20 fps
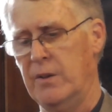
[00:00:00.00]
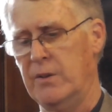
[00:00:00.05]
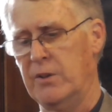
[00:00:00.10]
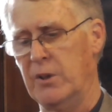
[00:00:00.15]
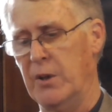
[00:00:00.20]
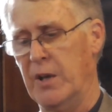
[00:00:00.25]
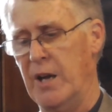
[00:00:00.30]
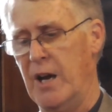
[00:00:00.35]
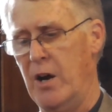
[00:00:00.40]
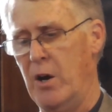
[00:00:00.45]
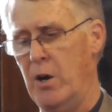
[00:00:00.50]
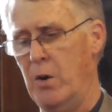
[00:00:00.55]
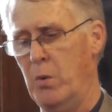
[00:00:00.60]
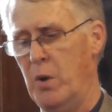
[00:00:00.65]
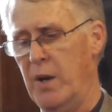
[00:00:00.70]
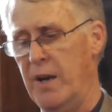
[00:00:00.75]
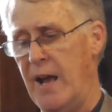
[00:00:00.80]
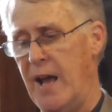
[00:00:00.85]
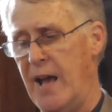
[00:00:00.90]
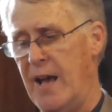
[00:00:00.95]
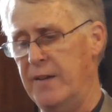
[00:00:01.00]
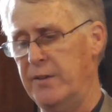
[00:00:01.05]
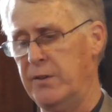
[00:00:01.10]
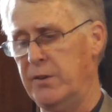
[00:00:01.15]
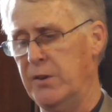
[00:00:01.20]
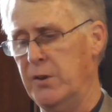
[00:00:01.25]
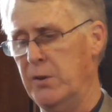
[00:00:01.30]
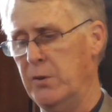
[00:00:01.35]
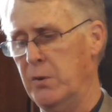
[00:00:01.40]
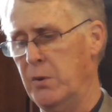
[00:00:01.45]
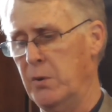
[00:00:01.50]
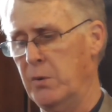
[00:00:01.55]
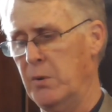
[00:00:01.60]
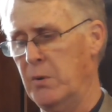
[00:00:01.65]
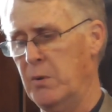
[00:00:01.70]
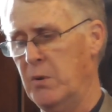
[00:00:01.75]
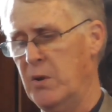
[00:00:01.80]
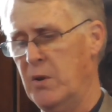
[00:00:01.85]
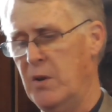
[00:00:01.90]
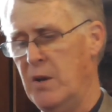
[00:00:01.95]
So now I want to ask you,
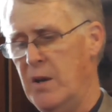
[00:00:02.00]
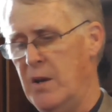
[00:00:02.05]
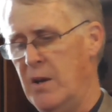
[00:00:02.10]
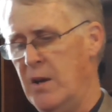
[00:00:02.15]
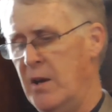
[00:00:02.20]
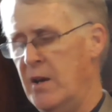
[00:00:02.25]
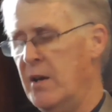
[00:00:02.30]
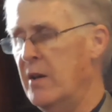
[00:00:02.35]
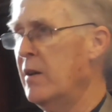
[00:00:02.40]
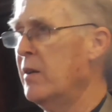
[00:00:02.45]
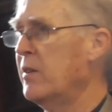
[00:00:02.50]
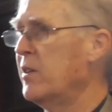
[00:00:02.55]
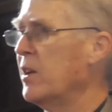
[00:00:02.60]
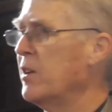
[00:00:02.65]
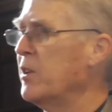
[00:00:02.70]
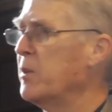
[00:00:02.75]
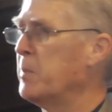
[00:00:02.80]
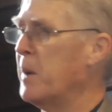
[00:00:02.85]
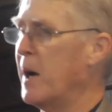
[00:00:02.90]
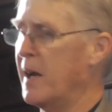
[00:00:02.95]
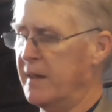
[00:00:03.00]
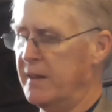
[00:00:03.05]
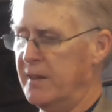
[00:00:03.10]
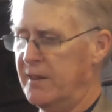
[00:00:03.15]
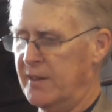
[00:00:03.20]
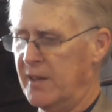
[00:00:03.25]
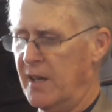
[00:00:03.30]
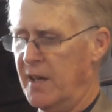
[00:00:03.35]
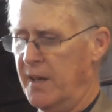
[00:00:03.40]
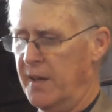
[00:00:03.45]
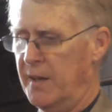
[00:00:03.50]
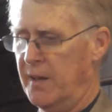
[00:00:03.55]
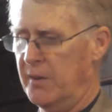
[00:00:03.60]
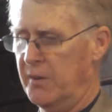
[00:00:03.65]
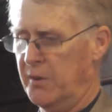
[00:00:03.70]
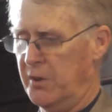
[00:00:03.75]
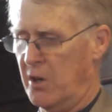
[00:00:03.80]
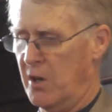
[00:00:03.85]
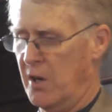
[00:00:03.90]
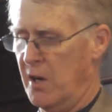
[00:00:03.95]
since my son
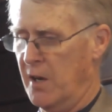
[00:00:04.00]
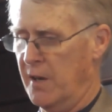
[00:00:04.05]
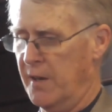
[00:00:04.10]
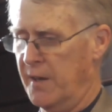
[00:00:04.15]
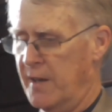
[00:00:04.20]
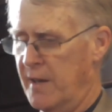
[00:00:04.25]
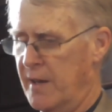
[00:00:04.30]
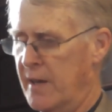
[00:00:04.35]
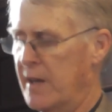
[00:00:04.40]
is gone